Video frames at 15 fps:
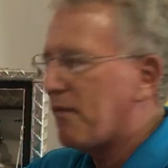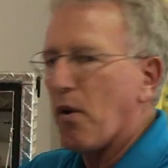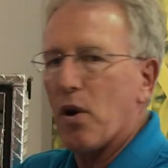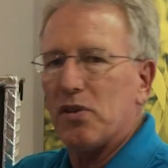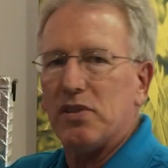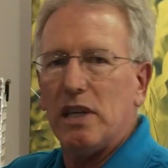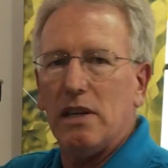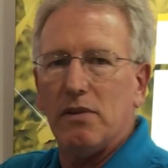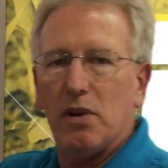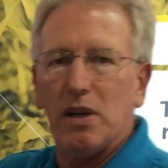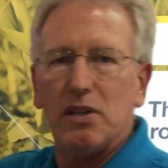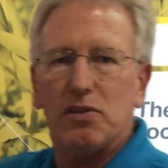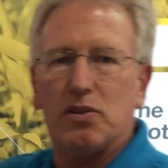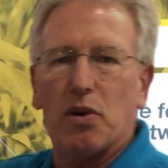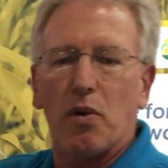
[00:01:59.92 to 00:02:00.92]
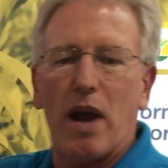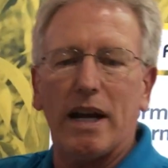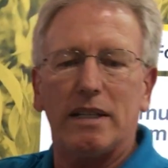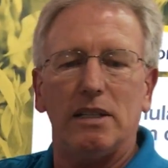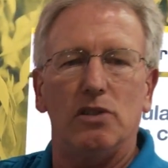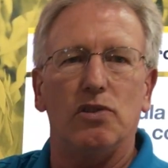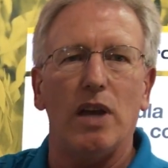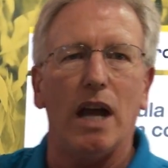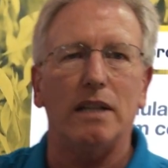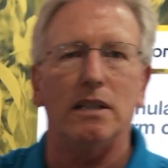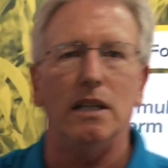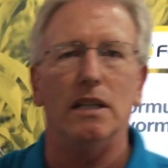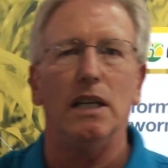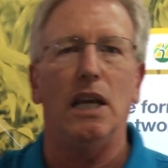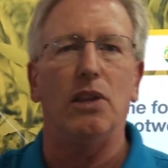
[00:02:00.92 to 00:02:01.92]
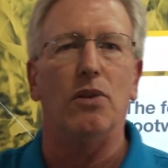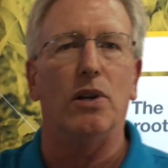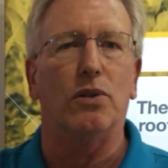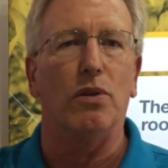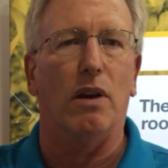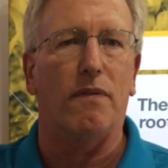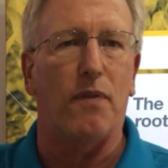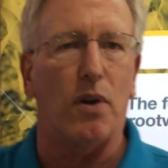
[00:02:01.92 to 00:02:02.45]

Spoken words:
the Force Evo is direct injected either into a